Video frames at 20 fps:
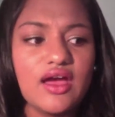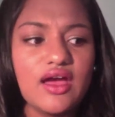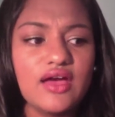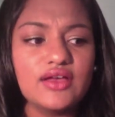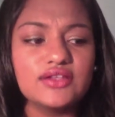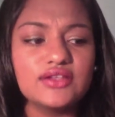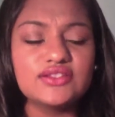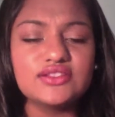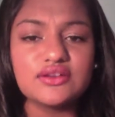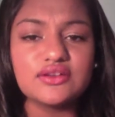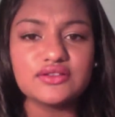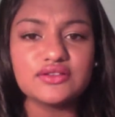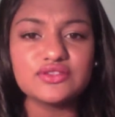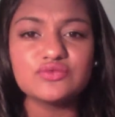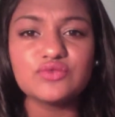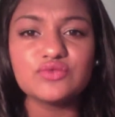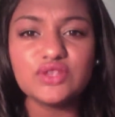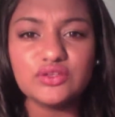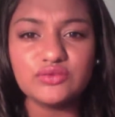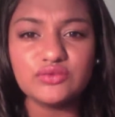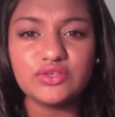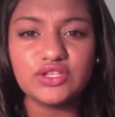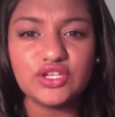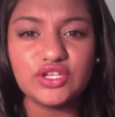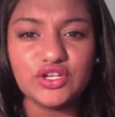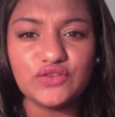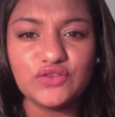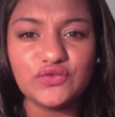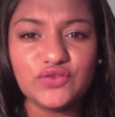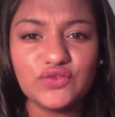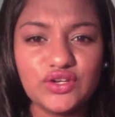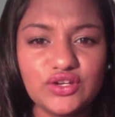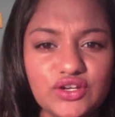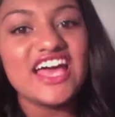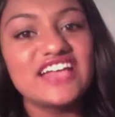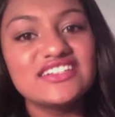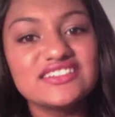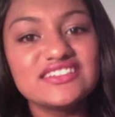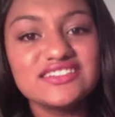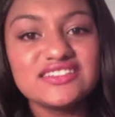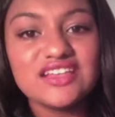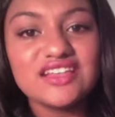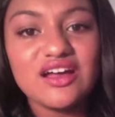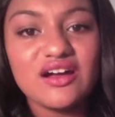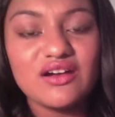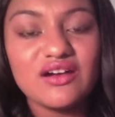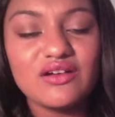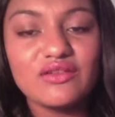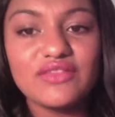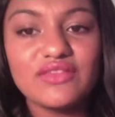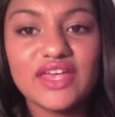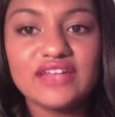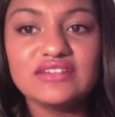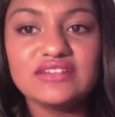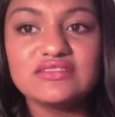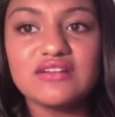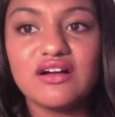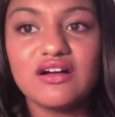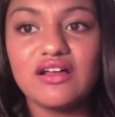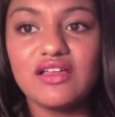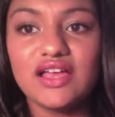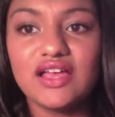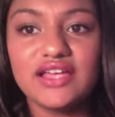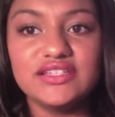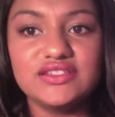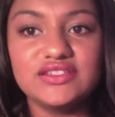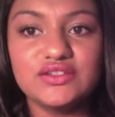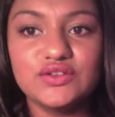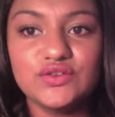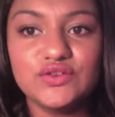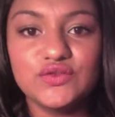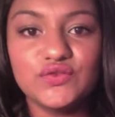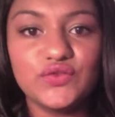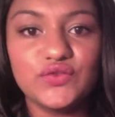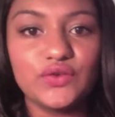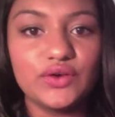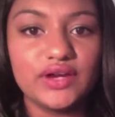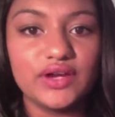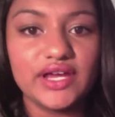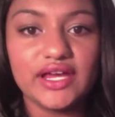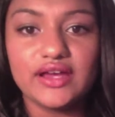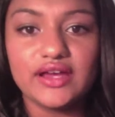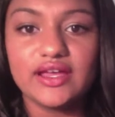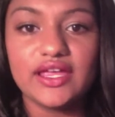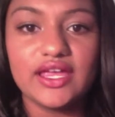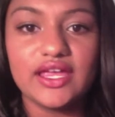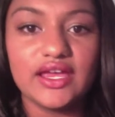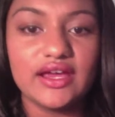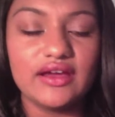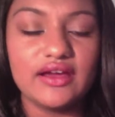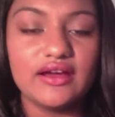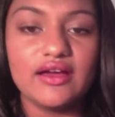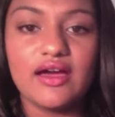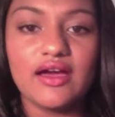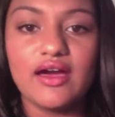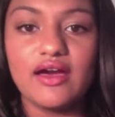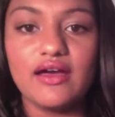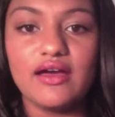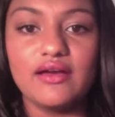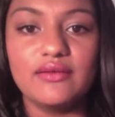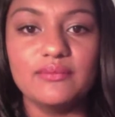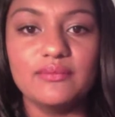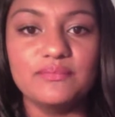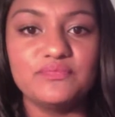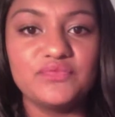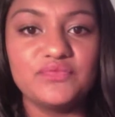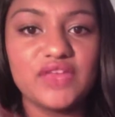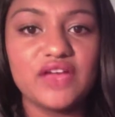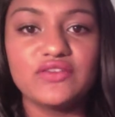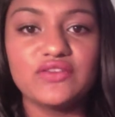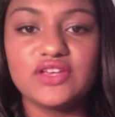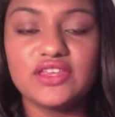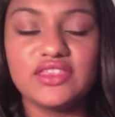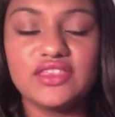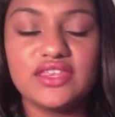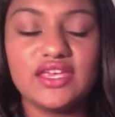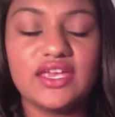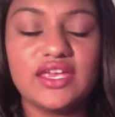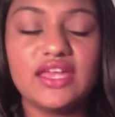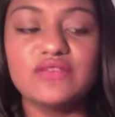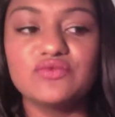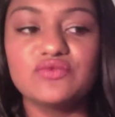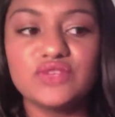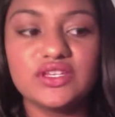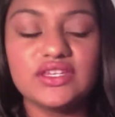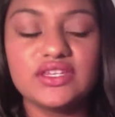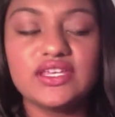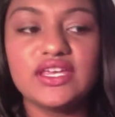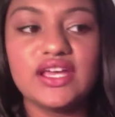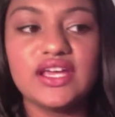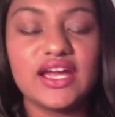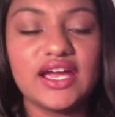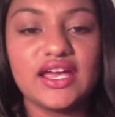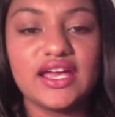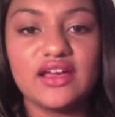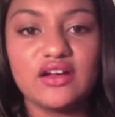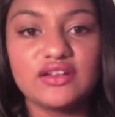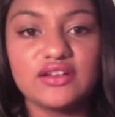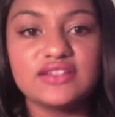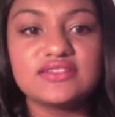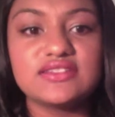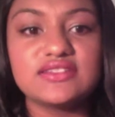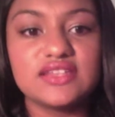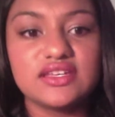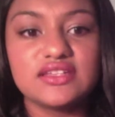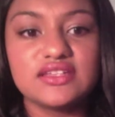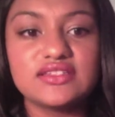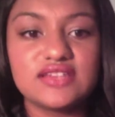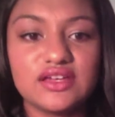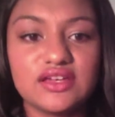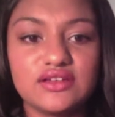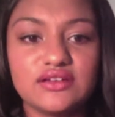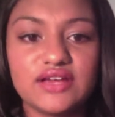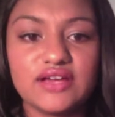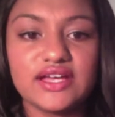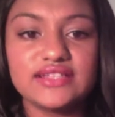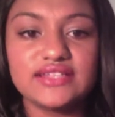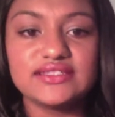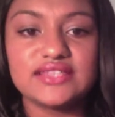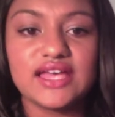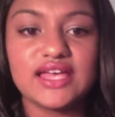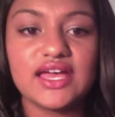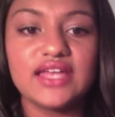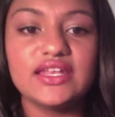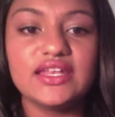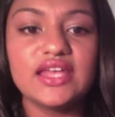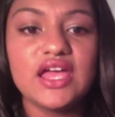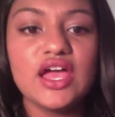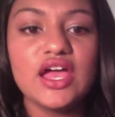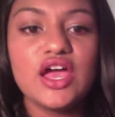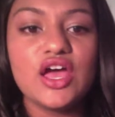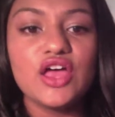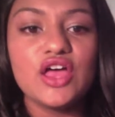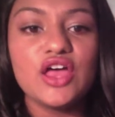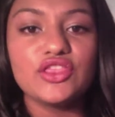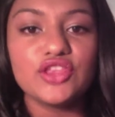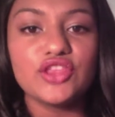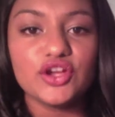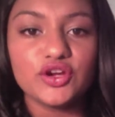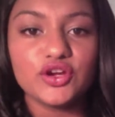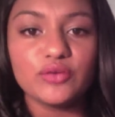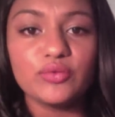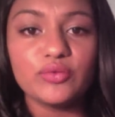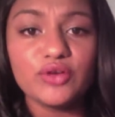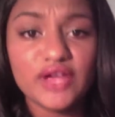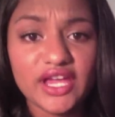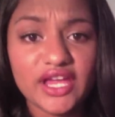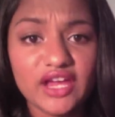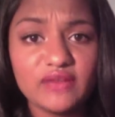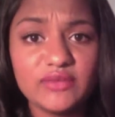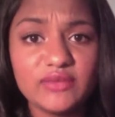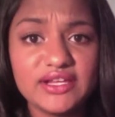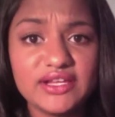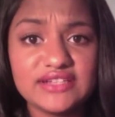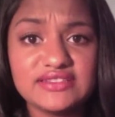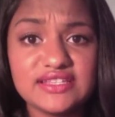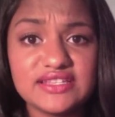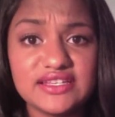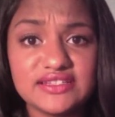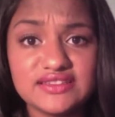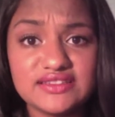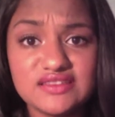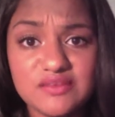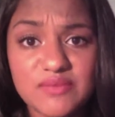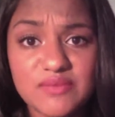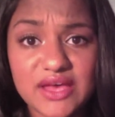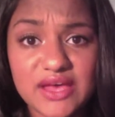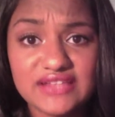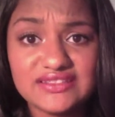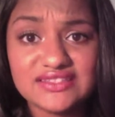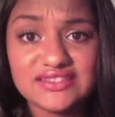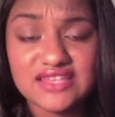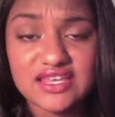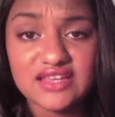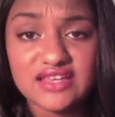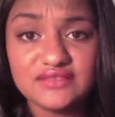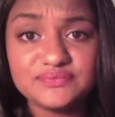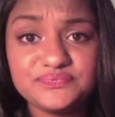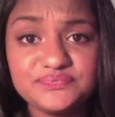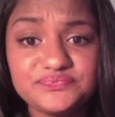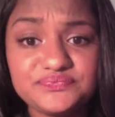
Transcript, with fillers: so it's really really good for your hair. So that is all I do for hair care um, everything and really I honestly could tell you guys that the herbal hair mix is the best thing